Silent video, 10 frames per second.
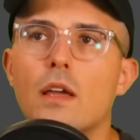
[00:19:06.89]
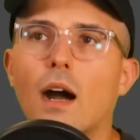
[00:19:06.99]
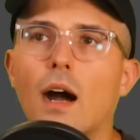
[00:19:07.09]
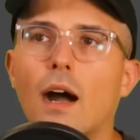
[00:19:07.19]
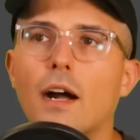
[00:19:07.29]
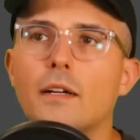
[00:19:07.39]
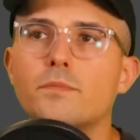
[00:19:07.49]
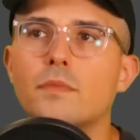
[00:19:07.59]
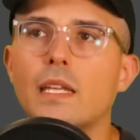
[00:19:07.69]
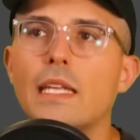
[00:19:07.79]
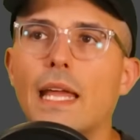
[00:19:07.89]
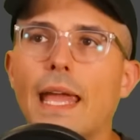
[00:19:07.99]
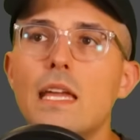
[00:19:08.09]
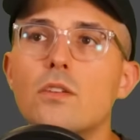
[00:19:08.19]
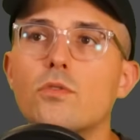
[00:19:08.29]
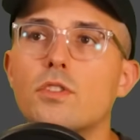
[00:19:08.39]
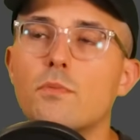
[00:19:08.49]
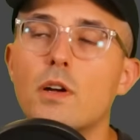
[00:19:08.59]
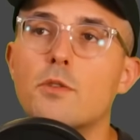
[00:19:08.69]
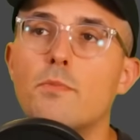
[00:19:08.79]
It handles
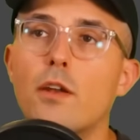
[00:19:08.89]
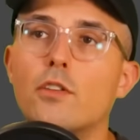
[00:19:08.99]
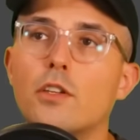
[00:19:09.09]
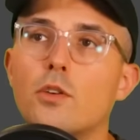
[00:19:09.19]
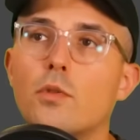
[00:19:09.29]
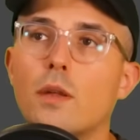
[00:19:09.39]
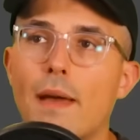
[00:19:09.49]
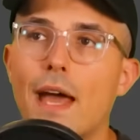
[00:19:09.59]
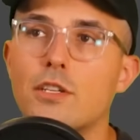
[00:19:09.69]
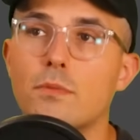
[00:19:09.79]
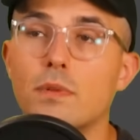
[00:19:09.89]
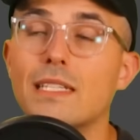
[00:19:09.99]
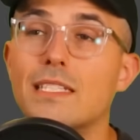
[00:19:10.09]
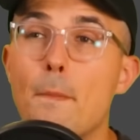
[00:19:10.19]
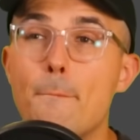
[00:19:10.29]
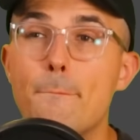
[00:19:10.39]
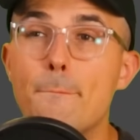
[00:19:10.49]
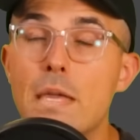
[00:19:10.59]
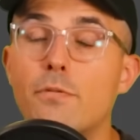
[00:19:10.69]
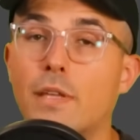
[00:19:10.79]
much better than you would imagine, but it's a
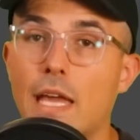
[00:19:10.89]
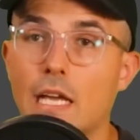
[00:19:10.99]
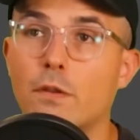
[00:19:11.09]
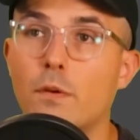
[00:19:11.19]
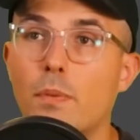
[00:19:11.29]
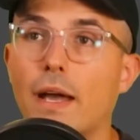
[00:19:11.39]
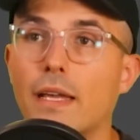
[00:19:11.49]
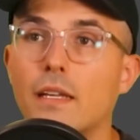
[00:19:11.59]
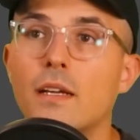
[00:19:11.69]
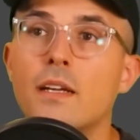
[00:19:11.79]
beefcake of a bike.